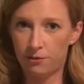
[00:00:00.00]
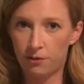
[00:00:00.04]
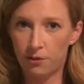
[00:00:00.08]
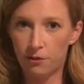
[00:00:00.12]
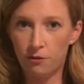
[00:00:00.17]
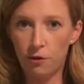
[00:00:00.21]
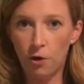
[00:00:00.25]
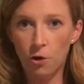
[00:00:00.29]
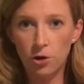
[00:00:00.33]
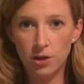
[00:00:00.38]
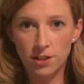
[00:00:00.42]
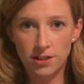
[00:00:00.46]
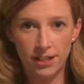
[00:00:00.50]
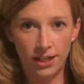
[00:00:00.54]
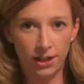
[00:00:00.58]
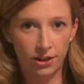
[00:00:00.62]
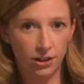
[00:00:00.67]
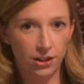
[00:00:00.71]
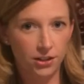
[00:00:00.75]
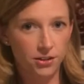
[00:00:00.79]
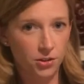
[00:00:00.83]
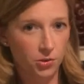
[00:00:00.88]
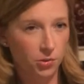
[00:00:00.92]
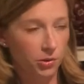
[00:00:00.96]
focus
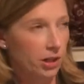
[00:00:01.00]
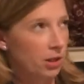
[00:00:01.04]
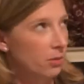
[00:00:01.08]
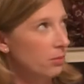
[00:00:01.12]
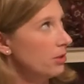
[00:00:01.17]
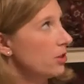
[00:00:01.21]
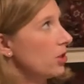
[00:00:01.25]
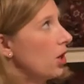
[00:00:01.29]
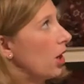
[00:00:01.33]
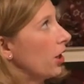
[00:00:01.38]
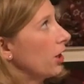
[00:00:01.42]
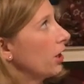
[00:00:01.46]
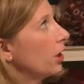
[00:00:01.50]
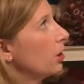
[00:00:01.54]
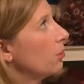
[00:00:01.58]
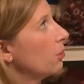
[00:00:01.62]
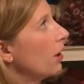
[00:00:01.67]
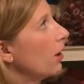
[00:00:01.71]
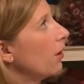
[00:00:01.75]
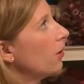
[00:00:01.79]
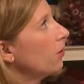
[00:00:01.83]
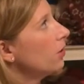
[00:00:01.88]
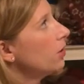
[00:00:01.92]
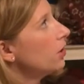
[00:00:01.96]
areas that we're going to be talking
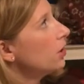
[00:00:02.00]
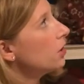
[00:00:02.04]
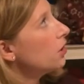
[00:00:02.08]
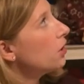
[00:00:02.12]
about.